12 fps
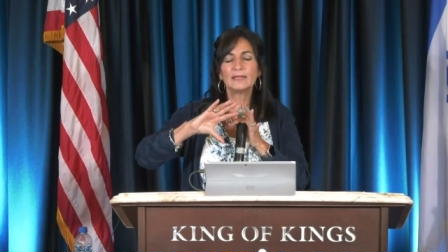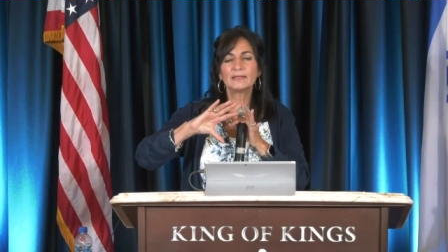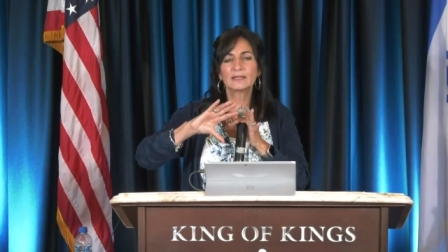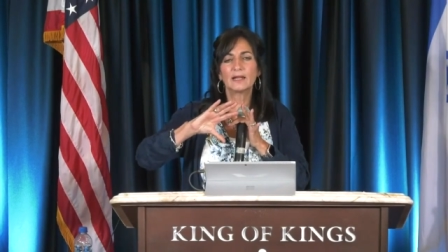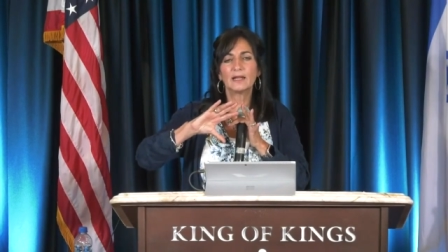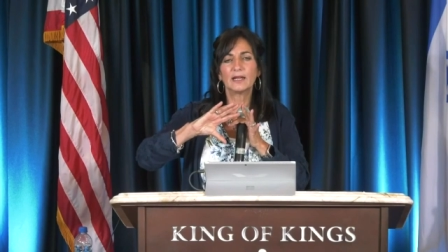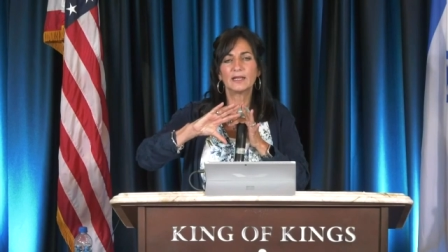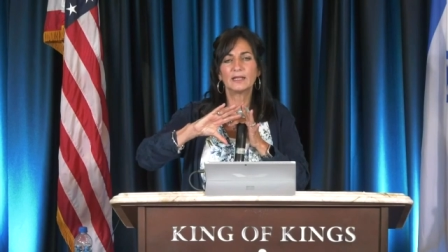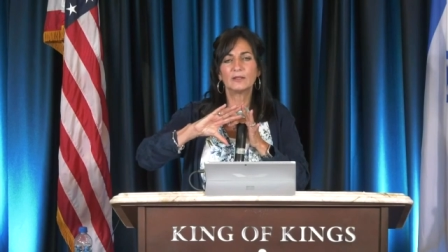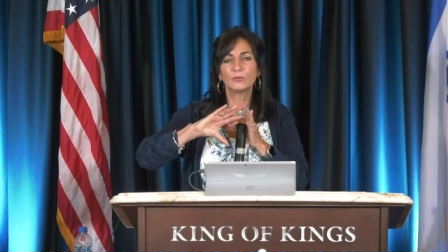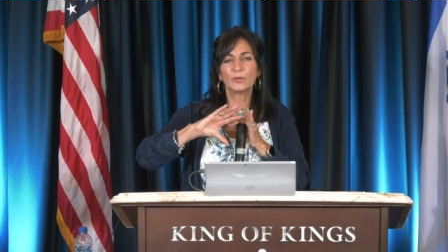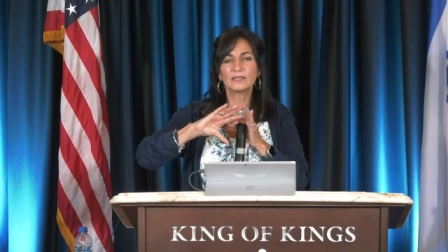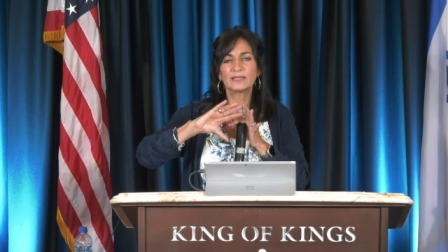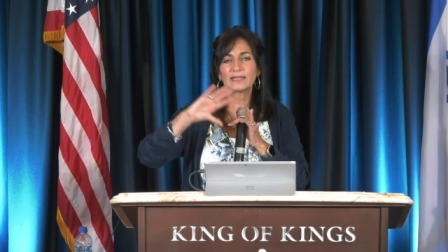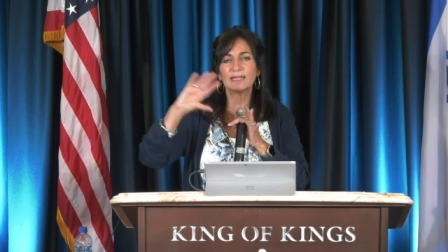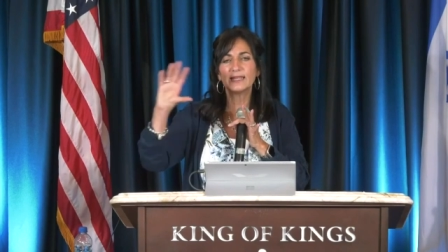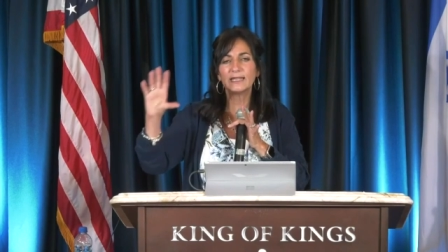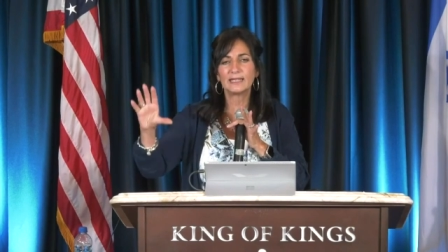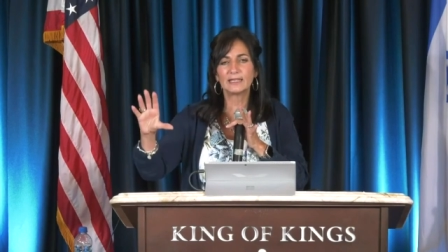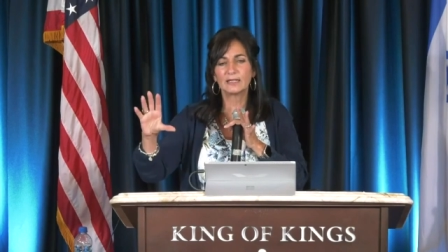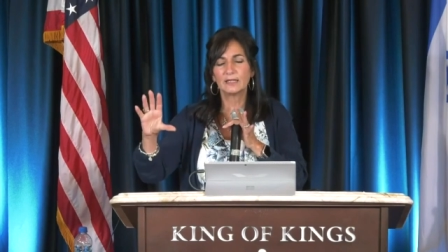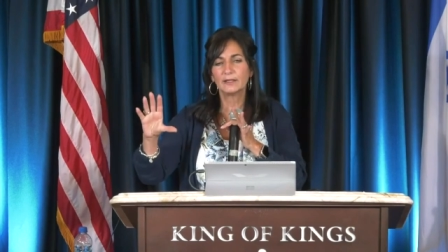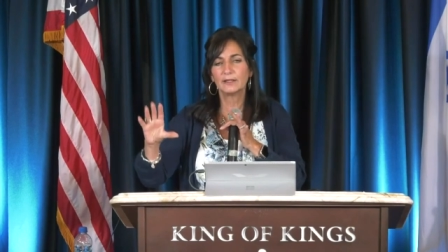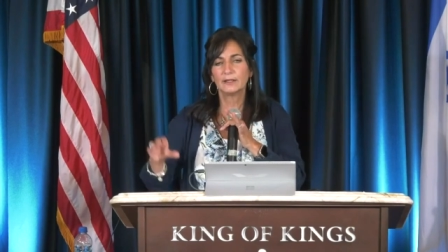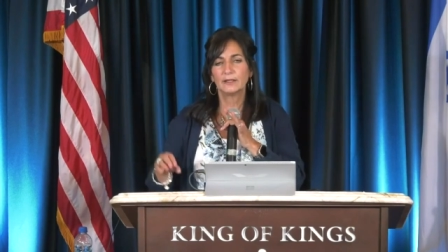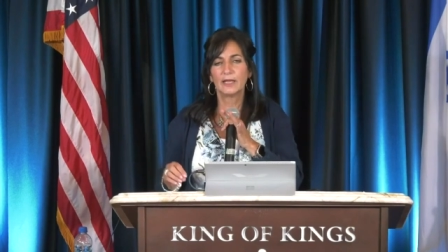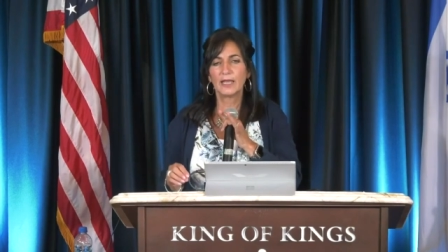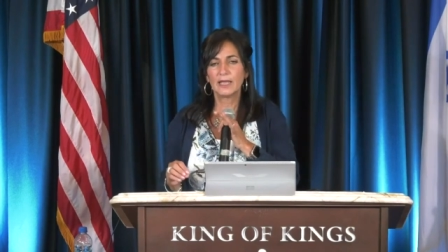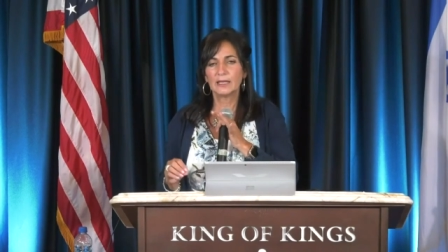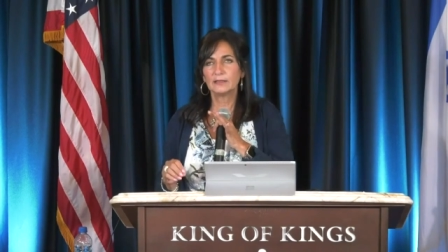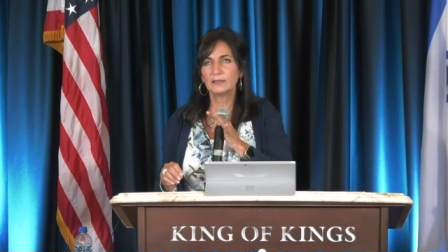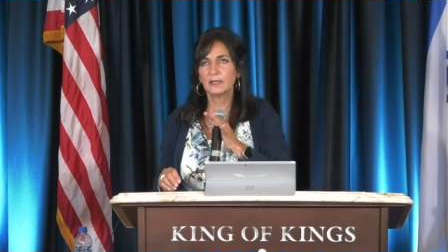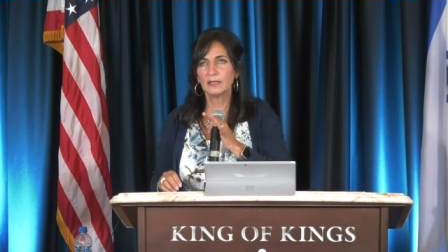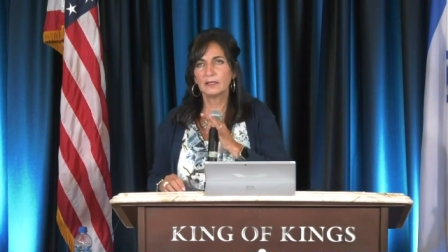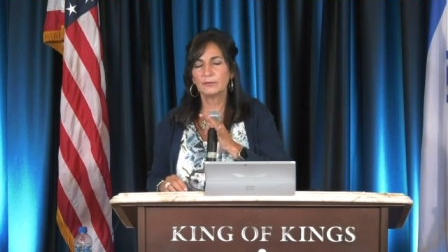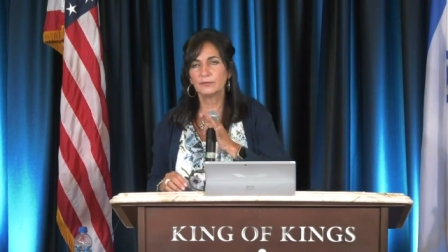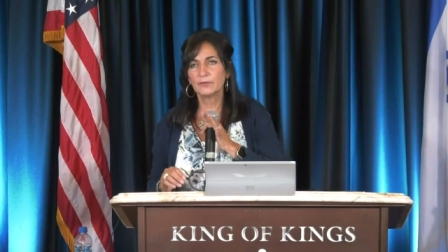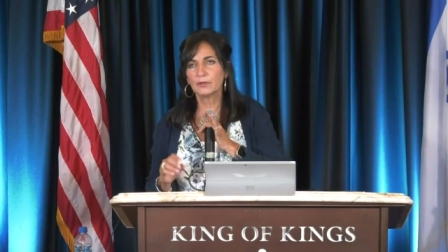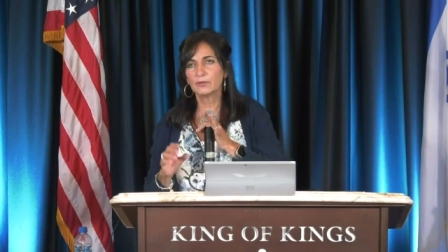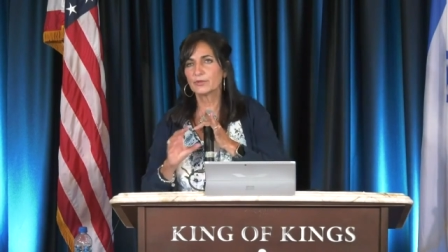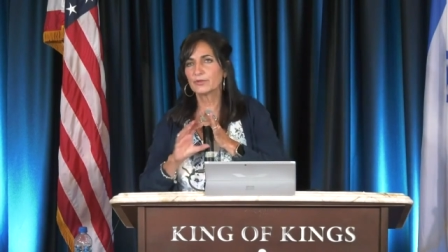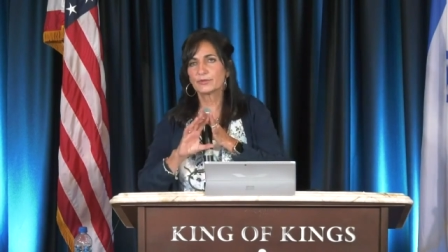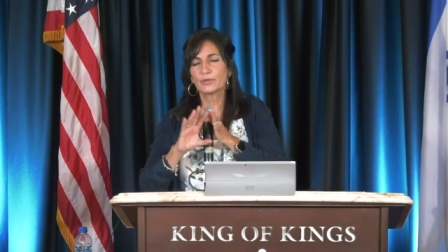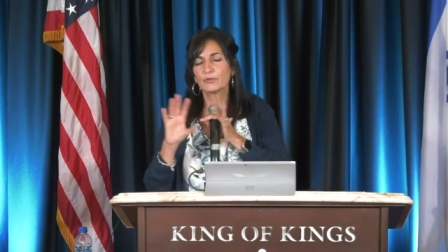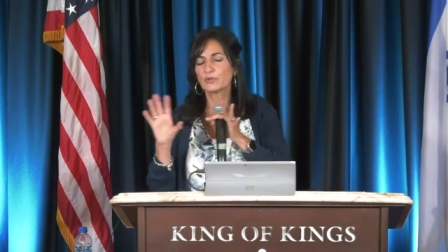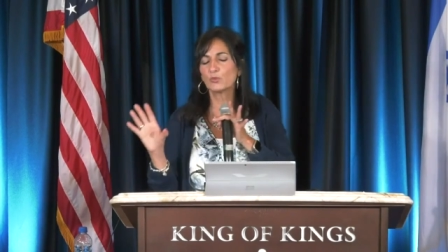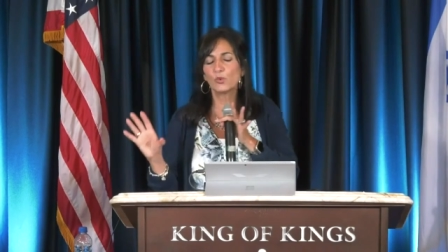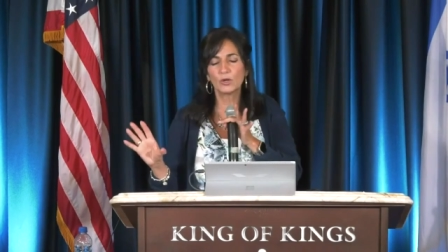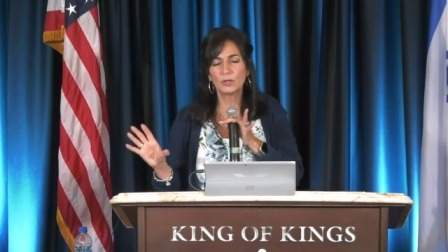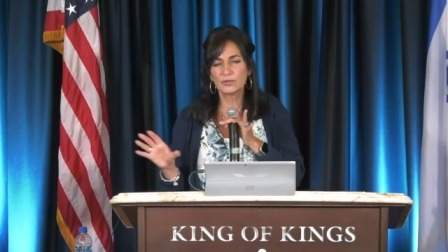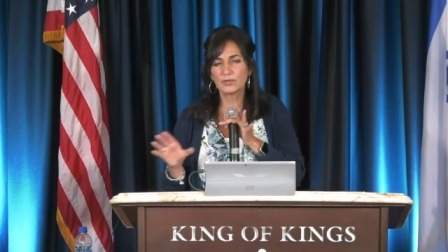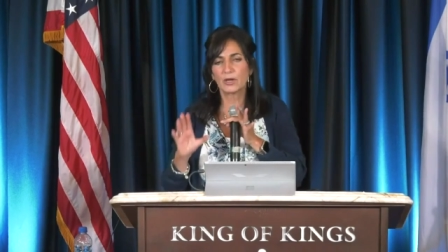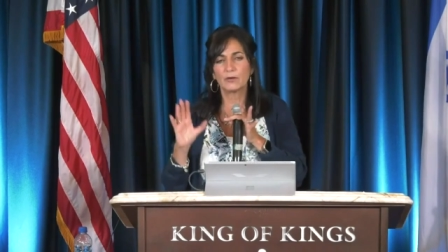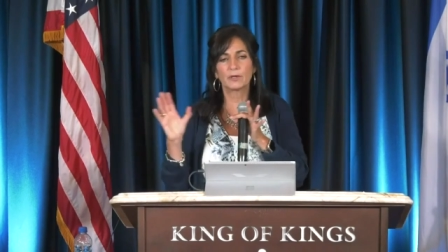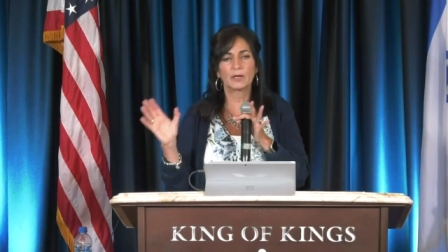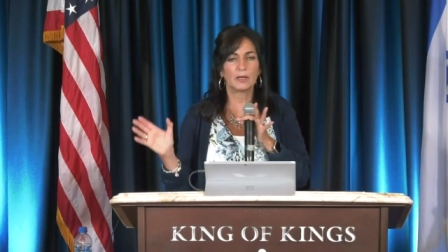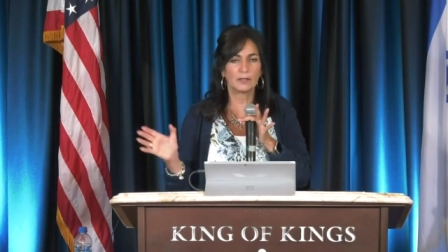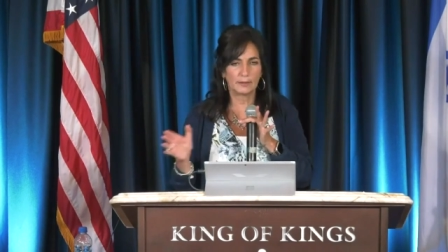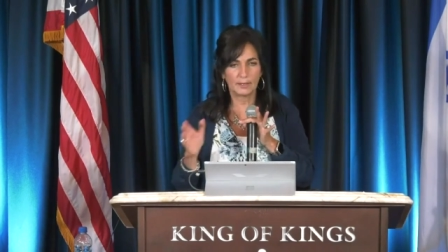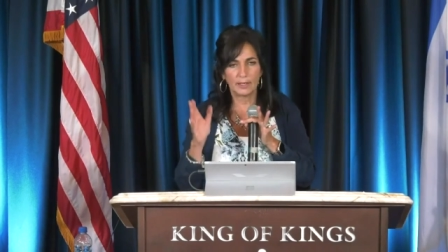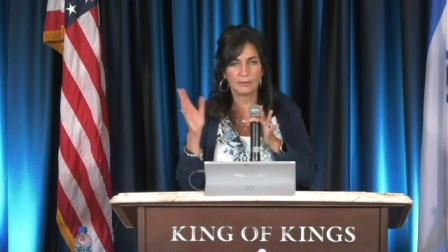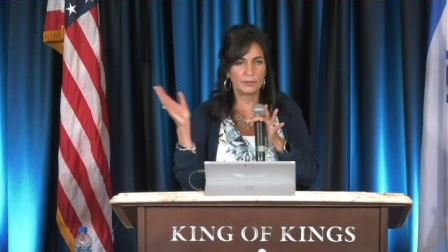Hezekiah was a king, and there was wars going on.